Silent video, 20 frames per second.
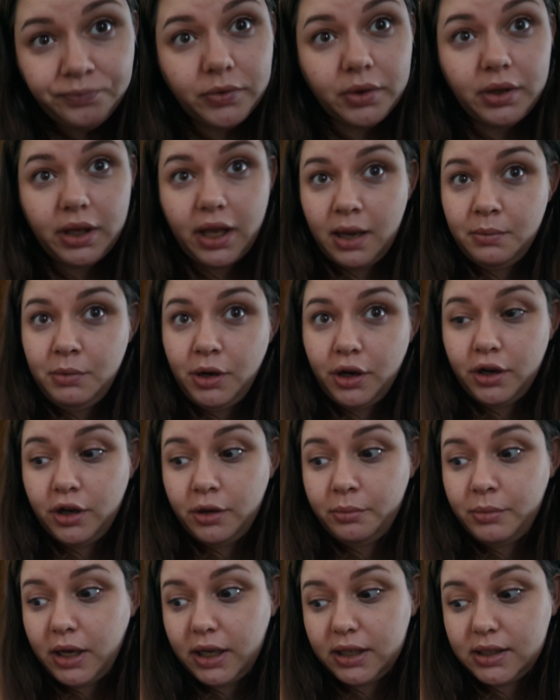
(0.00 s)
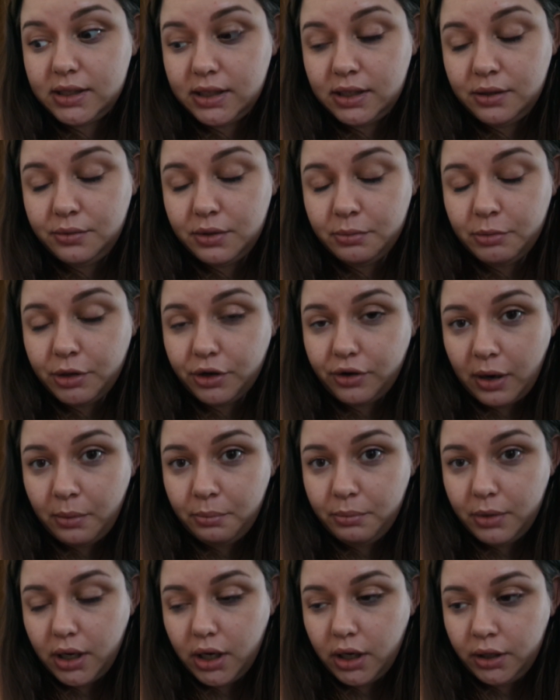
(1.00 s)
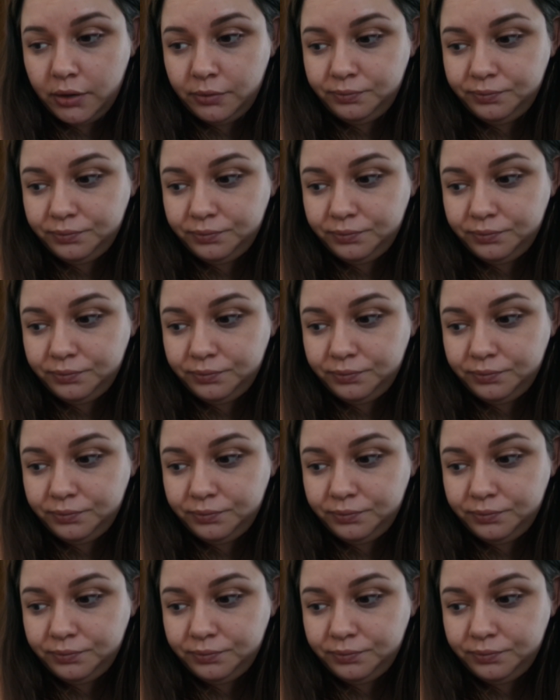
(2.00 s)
And came home, had dinner with my grandma,